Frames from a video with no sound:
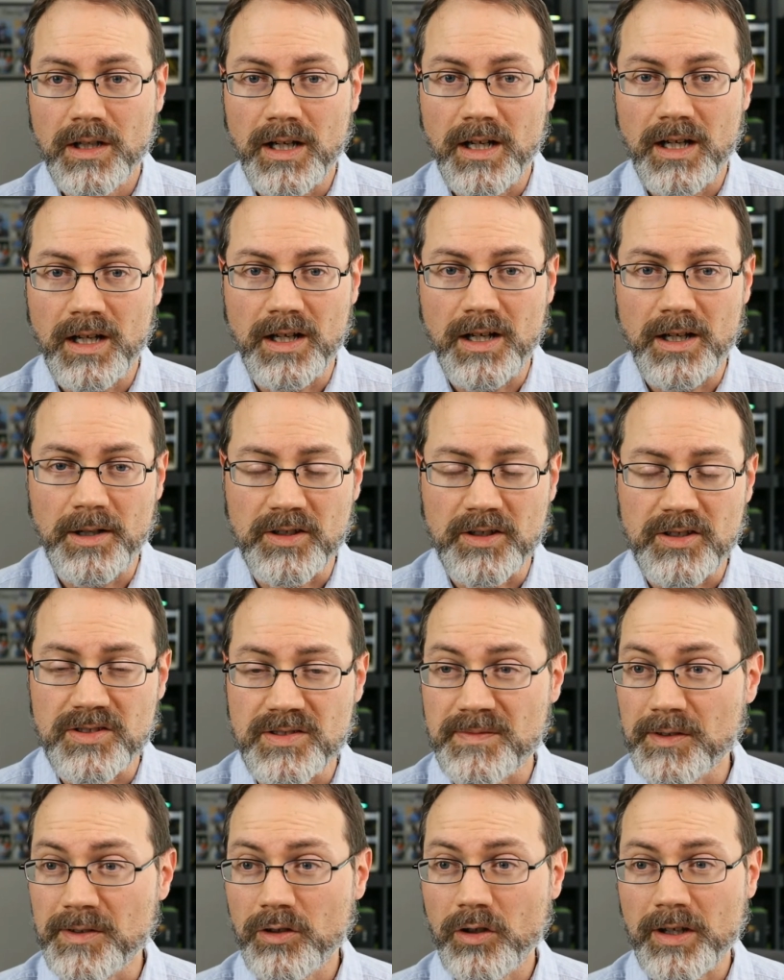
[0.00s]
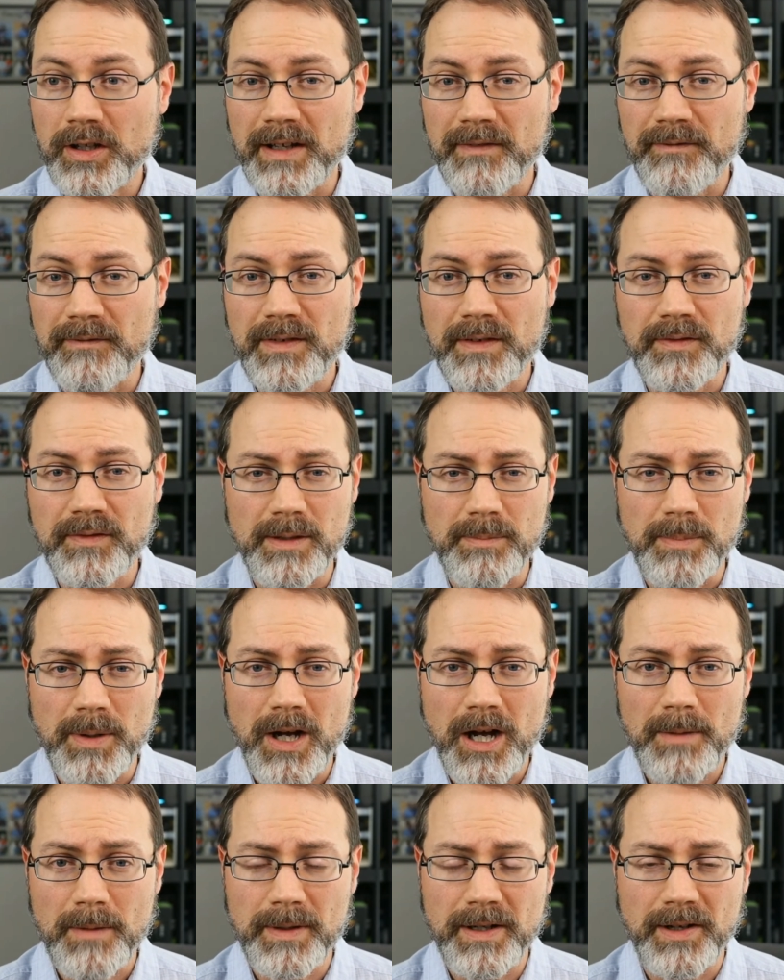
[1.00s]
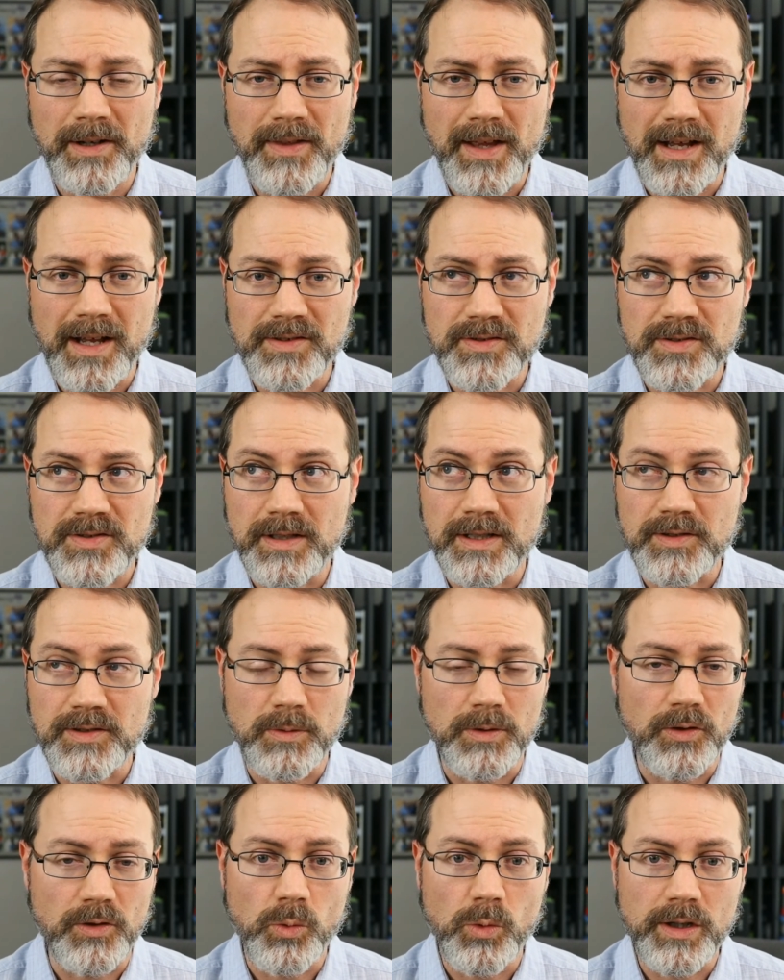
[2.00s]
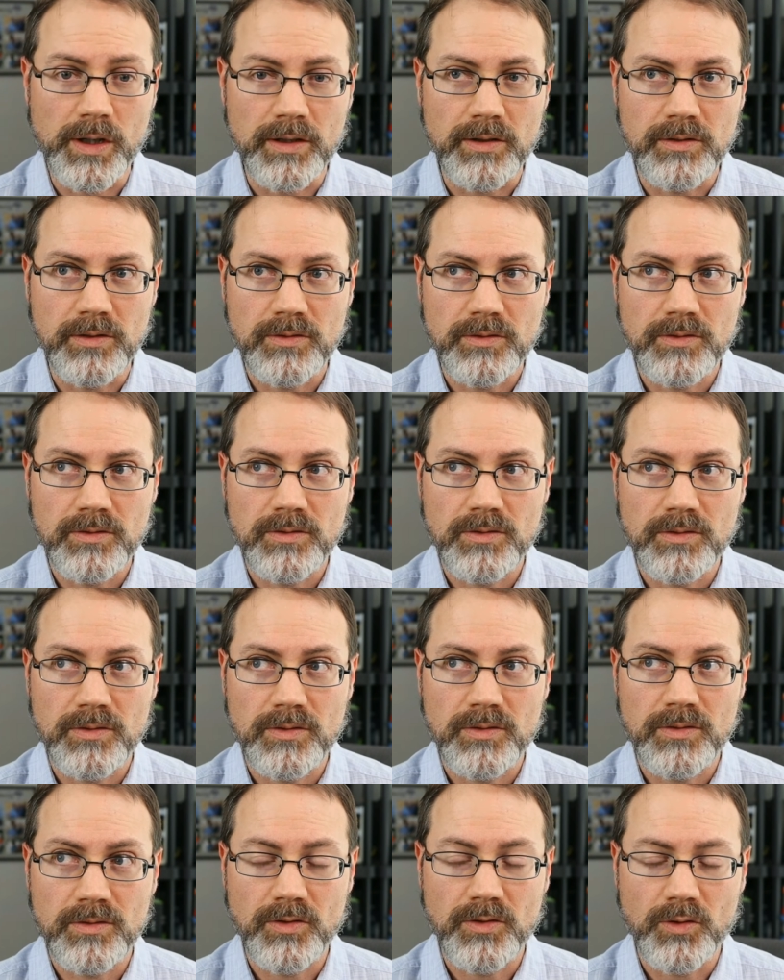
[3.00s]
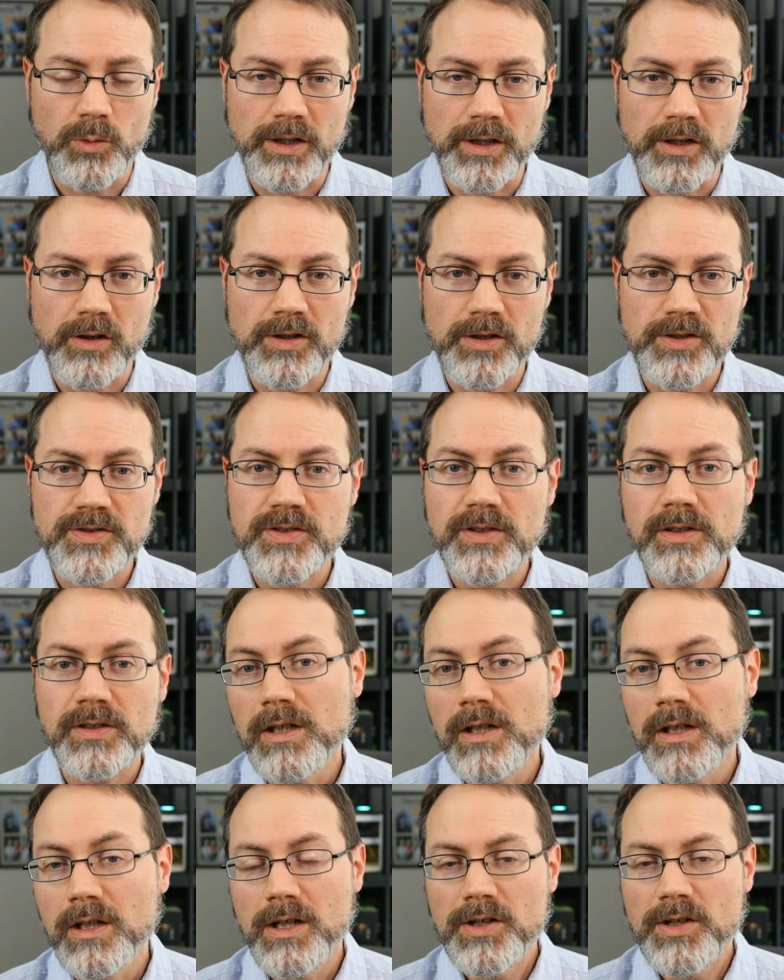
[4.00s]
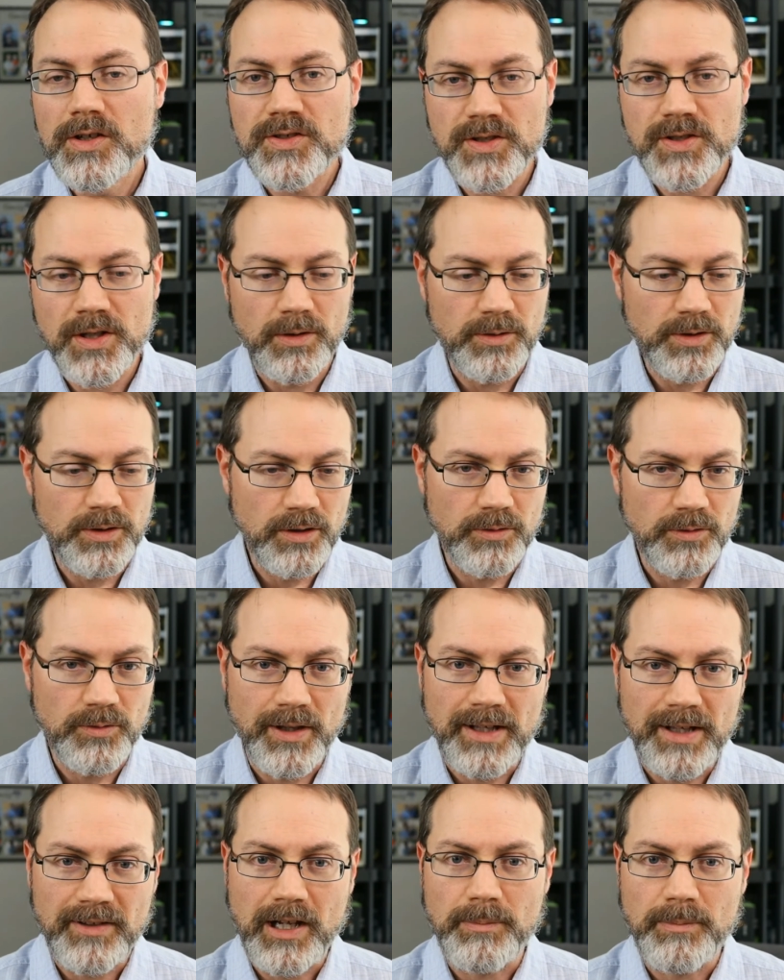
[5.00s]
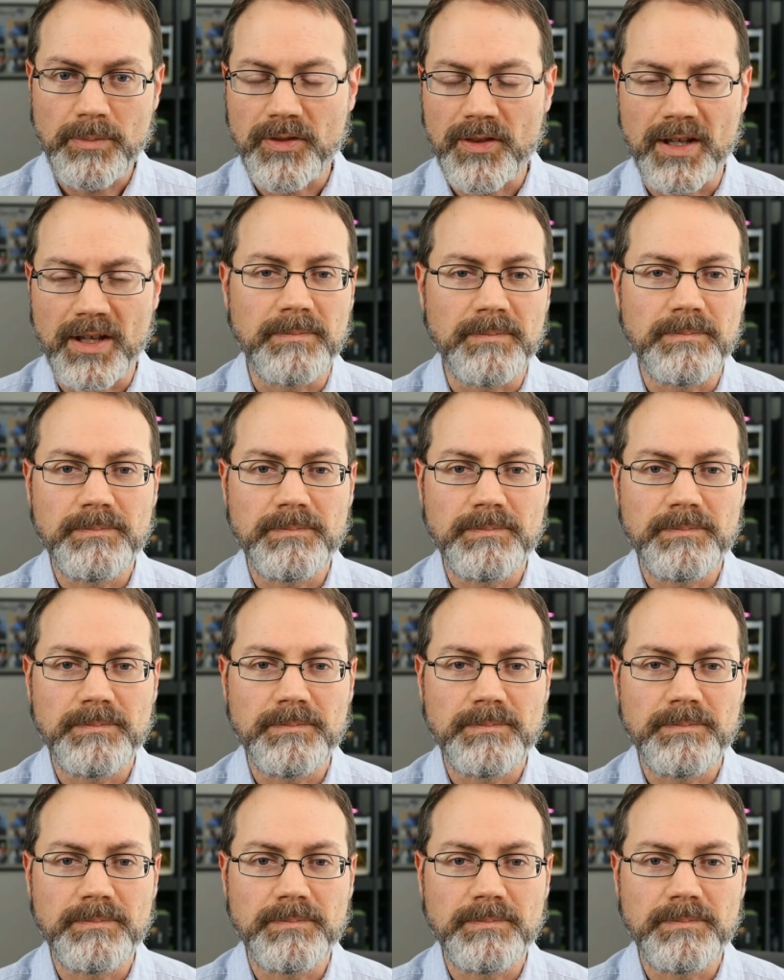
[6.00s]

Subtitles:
Because if you're looking at 50 a pop at 1,000, that's what, 20 cards. So that type of thing.